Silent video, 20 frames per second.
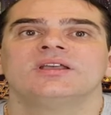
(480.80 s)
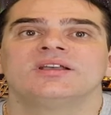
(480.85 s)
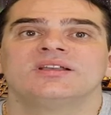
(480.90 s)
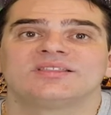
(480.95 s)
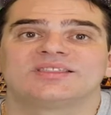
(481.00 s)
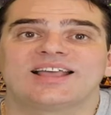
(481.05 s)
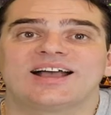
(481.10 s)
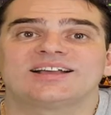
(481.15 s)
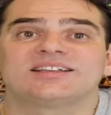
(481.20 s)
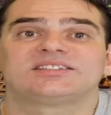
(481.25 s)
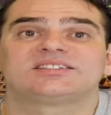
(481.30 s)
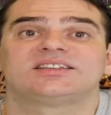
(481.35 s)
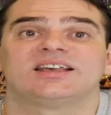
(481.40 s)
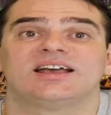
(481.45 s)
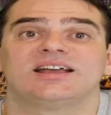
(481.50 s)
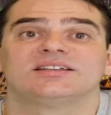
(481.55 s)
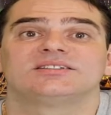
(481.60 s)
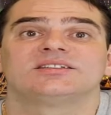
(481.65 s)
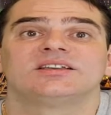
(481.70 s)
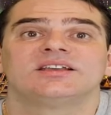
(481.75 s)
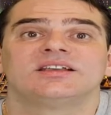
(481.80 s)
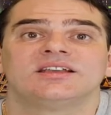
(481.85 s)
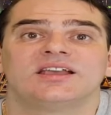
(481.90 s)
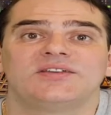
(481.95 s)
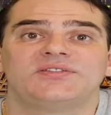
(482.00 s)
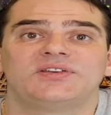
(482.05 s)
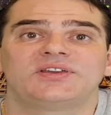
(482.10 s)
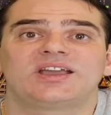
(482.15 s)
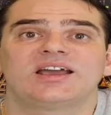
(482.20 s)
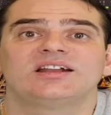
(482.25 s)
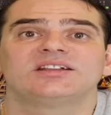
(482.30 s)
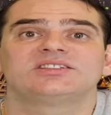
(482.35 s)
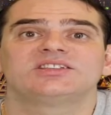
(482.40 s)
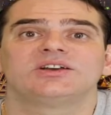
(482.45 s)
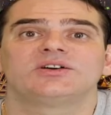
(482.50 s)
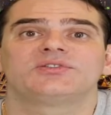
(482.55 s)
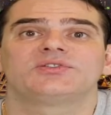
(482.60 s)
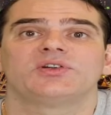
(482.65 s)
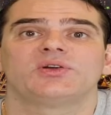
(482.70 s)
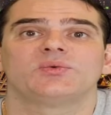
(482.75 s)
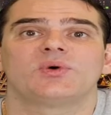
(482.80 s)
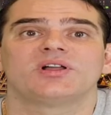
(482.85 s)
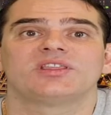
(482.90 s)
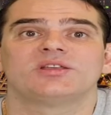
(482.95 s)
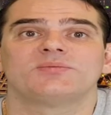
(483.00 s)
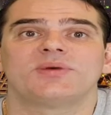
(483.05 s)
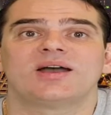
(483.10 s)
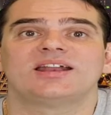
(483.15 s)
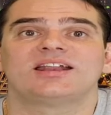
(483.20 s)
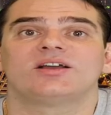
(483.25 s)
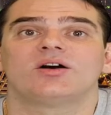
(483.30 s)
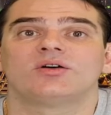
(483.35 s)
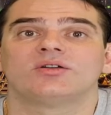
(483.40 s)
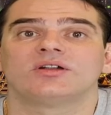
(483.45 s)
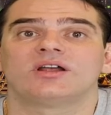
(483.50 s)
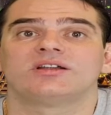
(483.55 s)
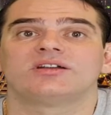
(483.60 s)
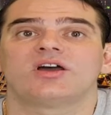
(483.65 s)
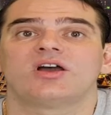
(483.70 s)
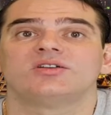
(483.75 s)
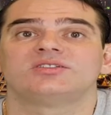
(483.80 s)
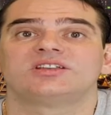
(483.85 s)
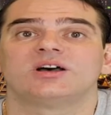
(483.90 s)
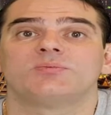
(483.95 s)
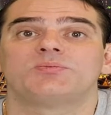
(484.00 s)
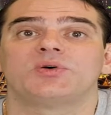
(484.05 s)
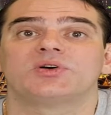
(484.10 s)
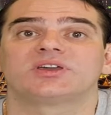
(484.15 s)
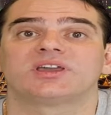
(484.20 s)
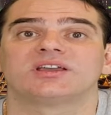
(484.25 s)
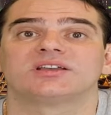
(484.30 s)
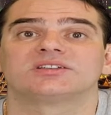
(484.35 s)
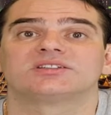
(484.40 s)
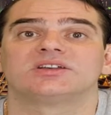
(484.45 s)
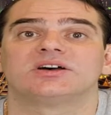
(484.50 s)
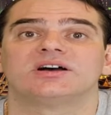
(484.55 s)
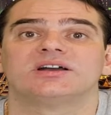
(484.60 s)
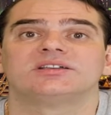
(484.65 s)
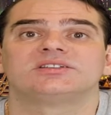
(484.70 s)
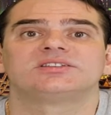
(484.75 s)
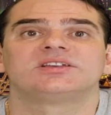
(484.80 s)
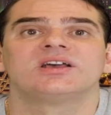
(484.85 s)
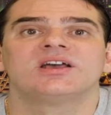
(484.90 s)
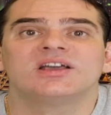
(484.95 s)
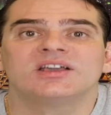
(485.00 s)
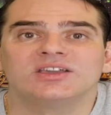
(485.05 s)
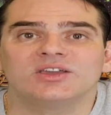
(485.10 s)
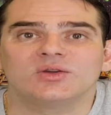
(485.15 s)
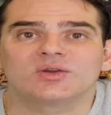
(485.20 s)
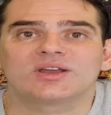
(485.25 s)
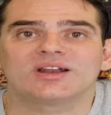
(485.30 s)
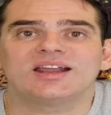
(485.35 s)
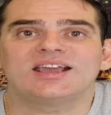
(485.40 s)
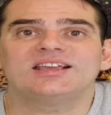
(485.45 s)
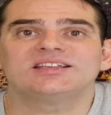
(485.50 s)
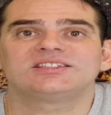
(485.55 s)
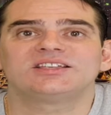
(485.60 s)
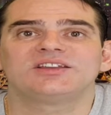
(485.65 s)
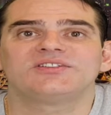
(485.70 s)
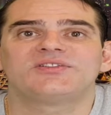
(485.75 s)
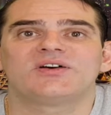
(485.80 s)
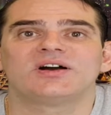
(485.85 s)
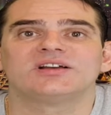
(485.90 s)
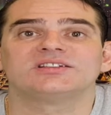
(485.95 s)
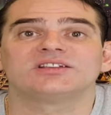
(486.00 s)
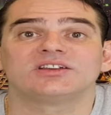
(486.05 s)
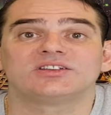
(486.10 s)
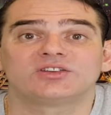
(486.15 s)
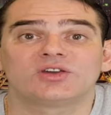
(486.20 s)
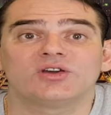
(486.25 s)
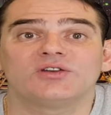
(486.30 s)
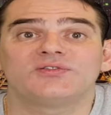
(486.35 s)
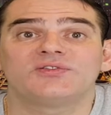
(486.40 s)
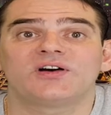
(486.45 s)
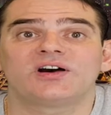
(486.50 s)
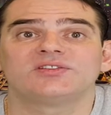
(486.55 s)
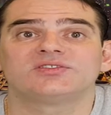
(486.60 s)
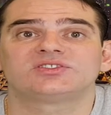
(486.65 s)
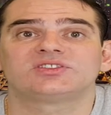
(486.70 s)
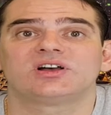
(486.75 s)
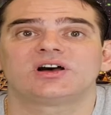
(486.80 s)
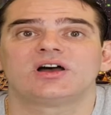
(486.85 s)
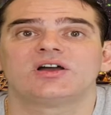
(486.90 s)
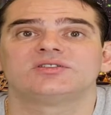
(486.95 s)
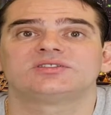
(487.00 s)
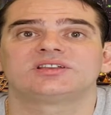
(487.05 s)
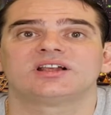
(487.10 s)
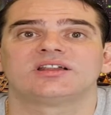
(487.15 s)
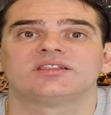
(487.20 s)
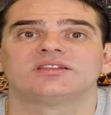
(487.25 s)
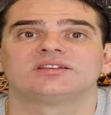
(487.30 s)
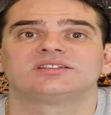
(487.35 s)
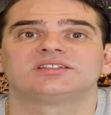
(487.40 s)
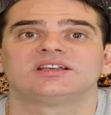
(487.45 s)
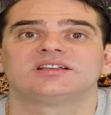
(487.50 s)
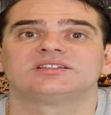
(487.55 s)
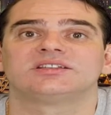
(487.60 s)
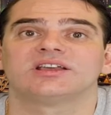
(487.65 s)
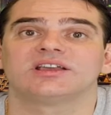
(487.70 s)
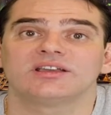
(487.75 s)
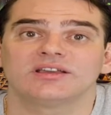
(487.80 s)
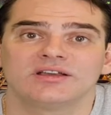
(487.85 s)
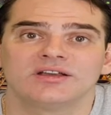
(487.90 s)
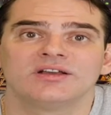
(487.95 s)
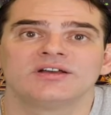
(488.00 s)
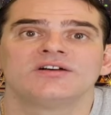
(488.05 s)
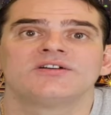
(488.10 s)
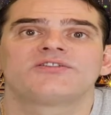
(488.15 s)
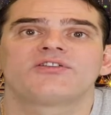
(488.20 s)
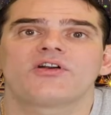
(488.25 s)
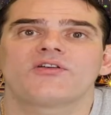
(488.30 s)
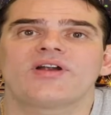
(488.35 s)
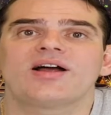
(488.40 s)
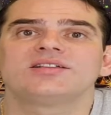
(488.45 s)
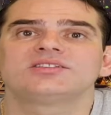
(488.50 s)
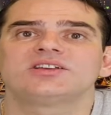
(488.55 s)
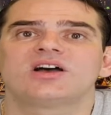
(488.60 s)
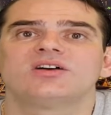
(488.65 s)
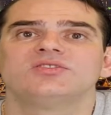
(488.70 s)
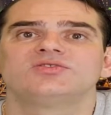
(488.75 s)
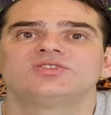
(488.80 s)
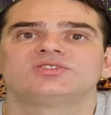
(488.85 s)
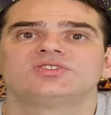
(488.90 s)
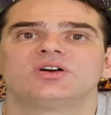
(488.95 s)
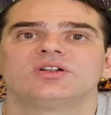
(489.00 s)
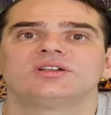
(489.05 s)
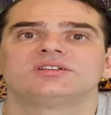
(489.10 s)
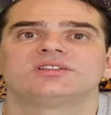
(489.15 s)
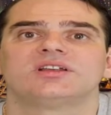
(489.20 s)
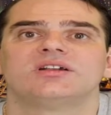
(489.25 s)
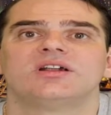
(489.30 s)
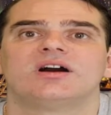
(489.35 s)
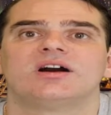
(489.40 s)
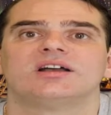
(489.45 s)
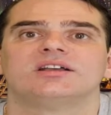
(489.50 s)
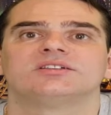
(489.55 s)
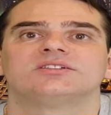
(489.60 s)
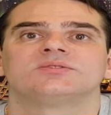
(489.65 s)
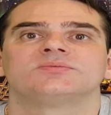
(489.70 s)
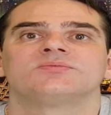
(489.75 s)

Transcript: That said, if you get a deal through one of the many online hotel booking sites, you can easily find a good five-star hotel in the city for around $100 a night.